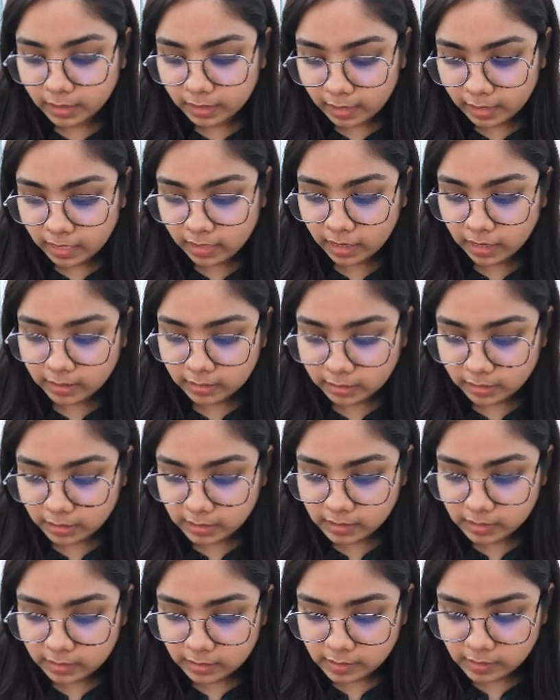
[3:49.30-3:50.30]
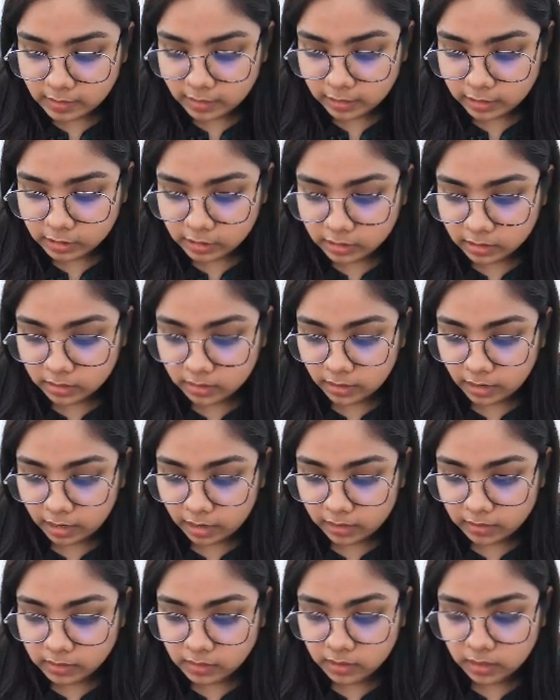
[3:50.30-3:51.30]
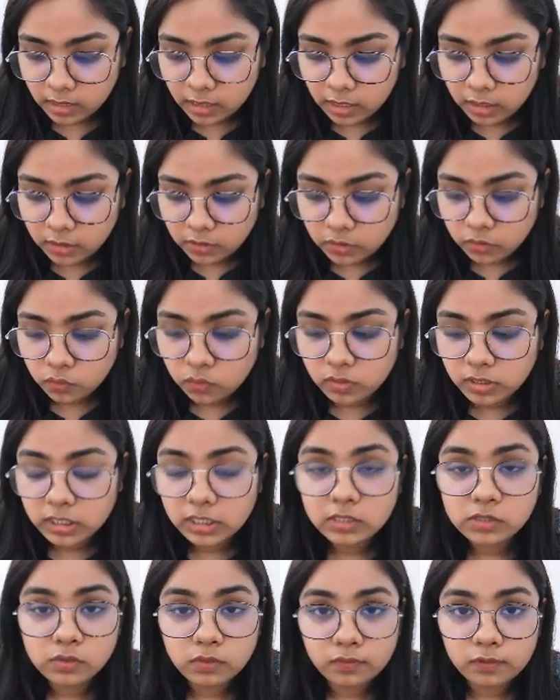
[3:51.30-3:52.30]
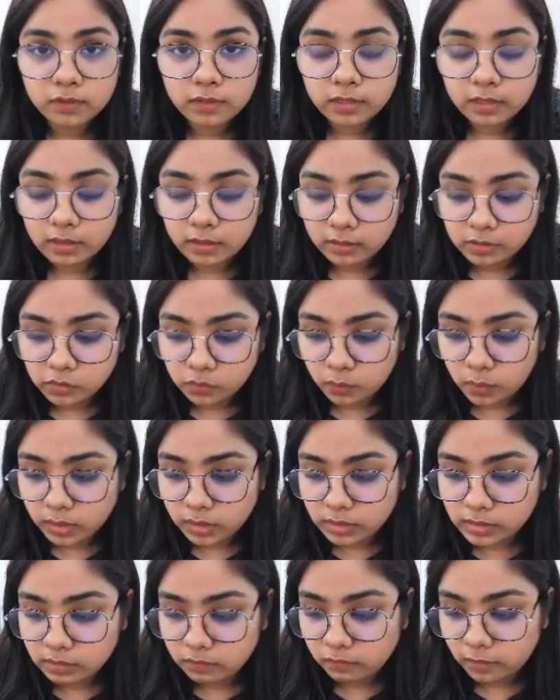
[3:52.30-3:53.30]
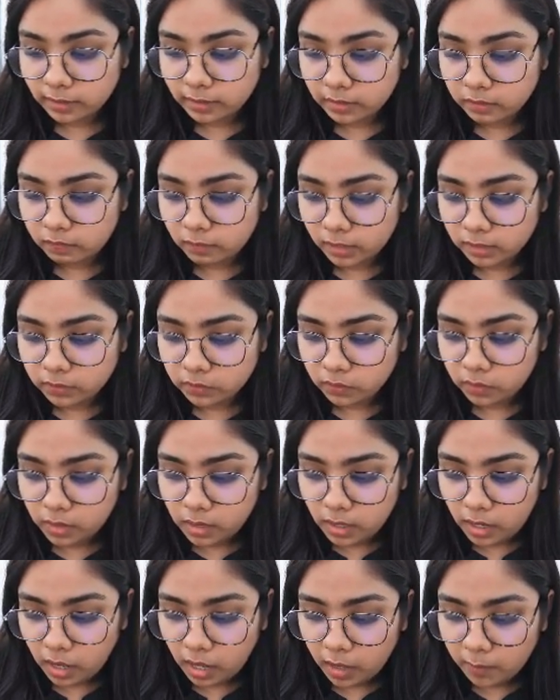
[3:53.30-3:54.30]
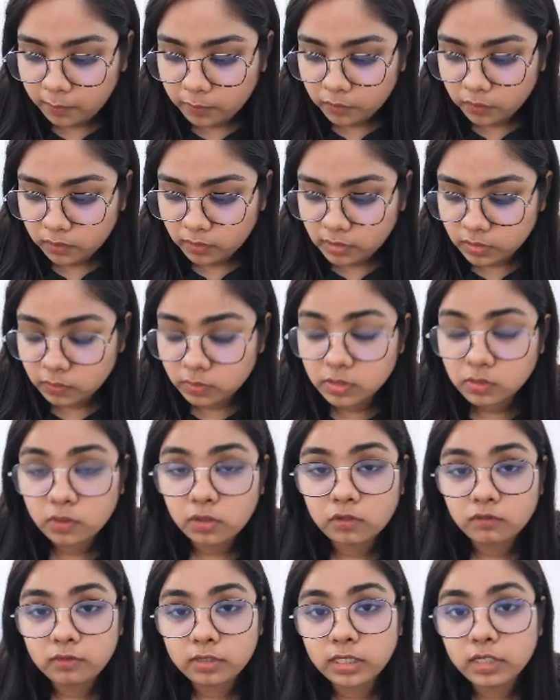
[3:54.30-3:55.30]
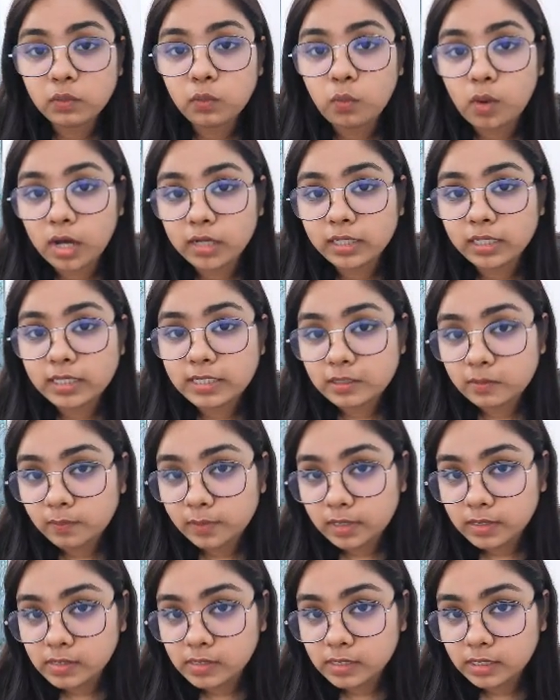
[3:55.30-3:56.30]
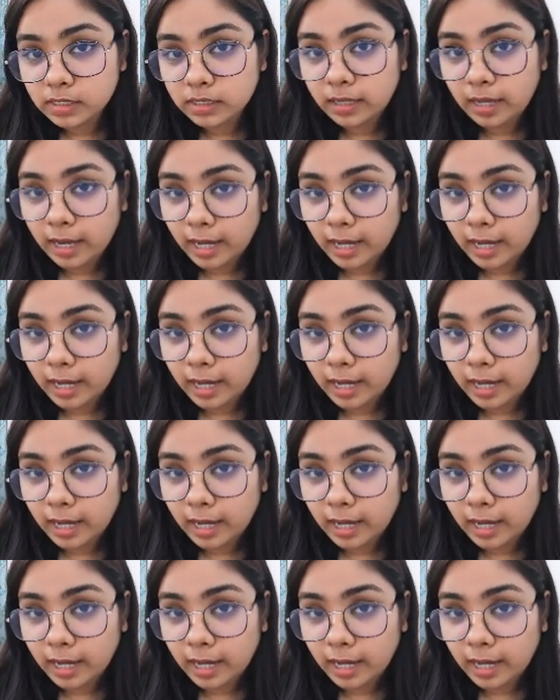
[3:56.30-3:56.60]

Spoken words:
In that case, this section has 2 t's over there. So what is the final value? Up to this, it was already 180 plus t.